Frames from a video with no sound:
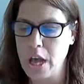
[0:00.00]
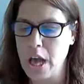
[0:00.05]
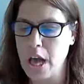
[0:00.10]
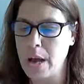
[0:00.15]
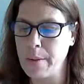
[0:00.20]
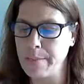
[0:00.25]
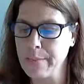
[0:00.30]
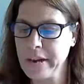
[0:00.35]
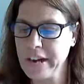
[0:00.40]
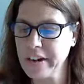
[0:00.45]

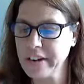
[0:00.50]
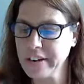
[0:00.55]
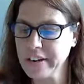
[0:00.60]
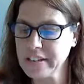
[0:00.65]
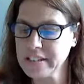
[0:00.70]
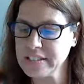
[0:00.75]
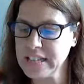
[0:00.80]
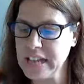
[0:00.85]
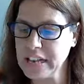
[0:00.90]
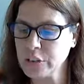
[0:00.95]

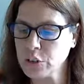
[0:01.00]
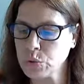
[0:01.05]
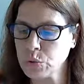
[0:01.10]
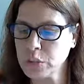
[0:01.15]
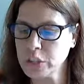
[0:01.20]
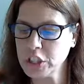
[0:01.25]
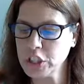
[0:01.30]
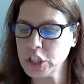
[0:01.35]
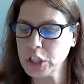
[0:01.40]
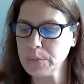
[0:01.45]
America's had
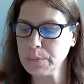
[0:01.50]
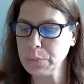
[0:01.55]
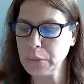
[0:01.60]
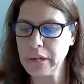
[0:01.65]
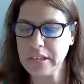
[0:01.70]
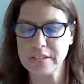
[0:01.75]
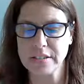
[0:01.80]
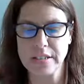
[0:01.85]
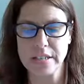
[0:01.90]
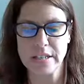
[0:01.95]
Christian
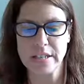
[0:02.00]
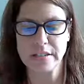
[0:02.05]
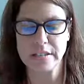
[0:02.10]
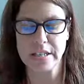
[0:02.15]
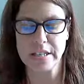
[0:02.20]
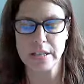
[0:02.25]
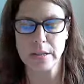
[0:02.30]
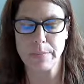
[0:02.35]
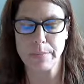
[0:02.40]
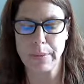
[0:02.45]
presidents
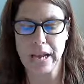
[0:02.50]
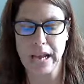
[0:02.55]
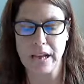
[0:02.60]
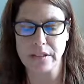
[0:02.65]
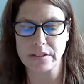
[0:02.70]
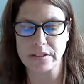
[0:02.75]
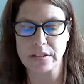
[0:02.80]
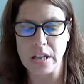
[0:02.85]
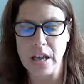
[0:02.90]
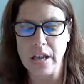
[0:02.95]
in the
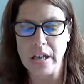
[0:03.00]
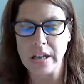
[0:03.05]
past.